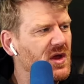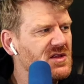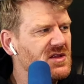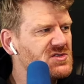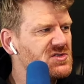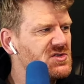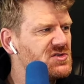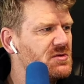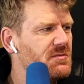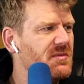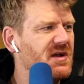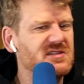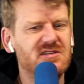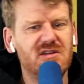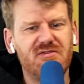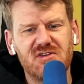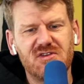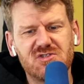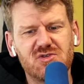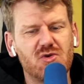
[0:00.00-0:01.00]
Doesn't mm. matter if
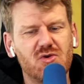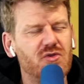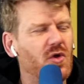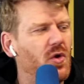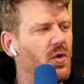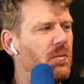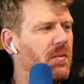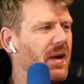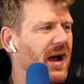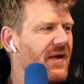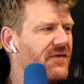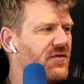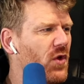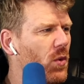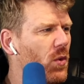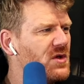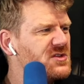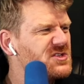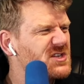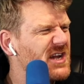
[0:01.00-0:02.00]
it's good or bad. No
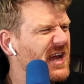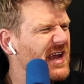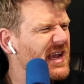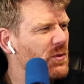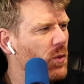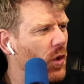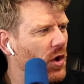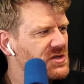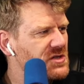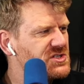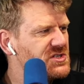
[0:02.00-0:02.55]
one's really watching.